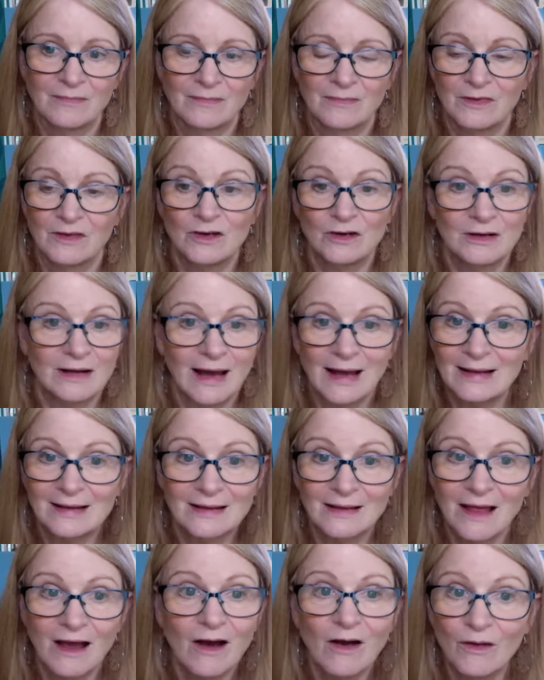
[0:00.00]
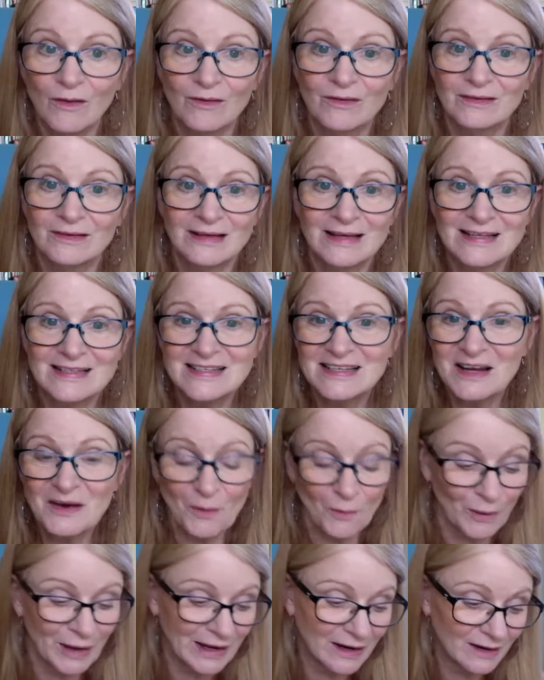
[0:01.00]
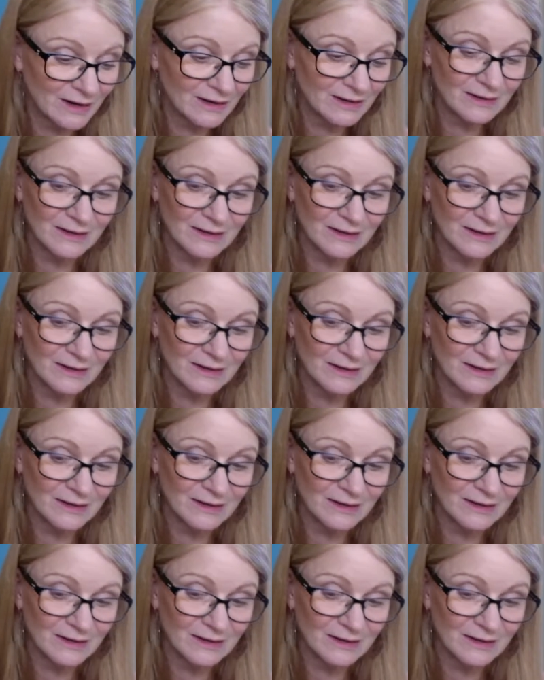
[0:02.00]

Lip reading: You're not alone. Isn't it weird?